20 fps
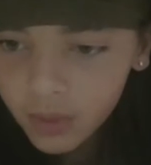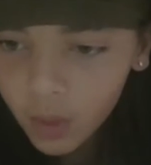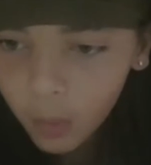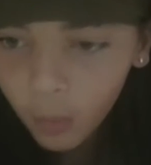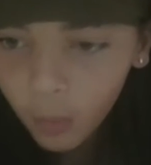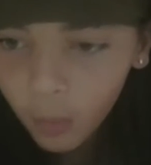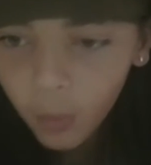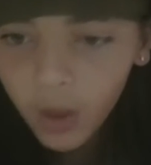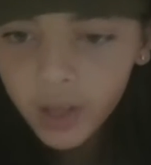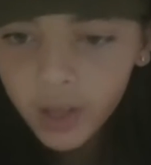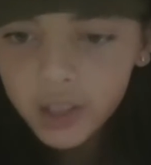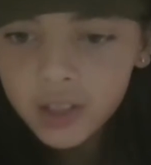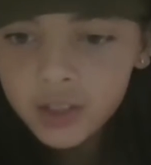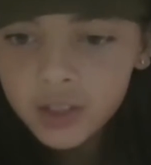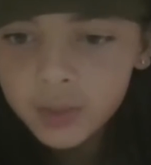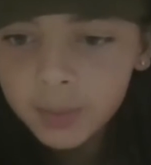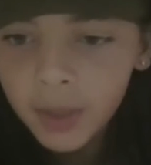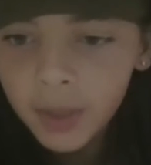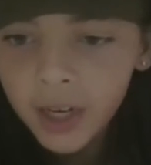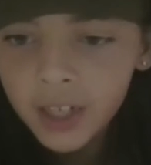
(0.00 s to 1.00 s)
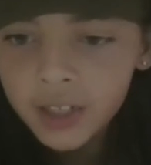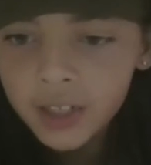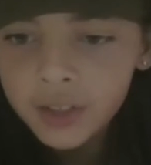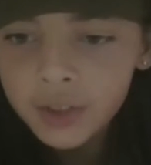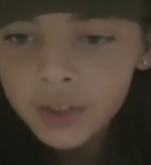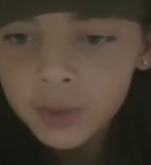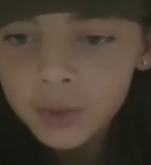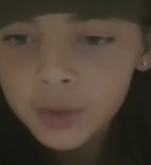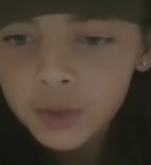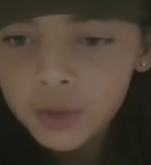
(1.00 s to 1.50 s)
what inspired
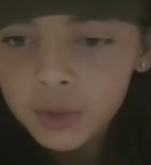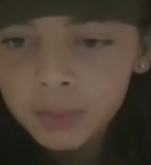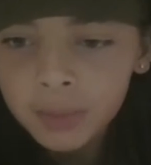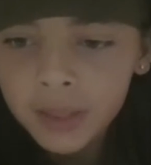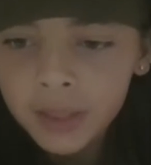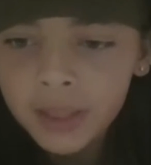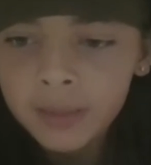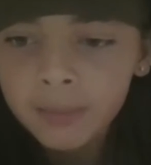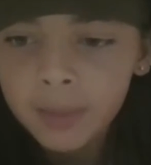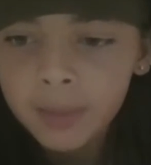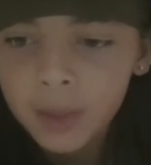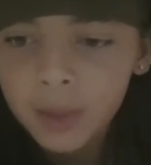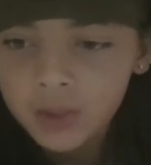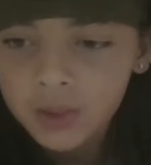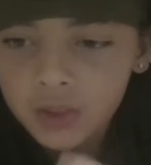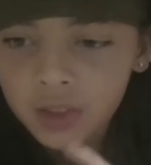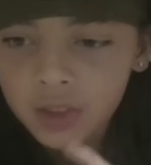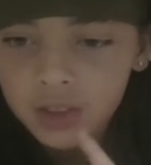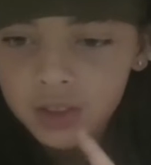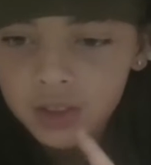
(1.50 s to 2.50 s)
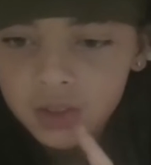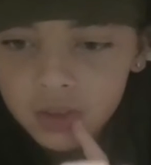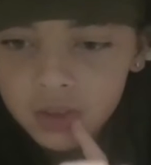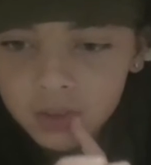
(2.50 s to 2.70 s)
you to be in business?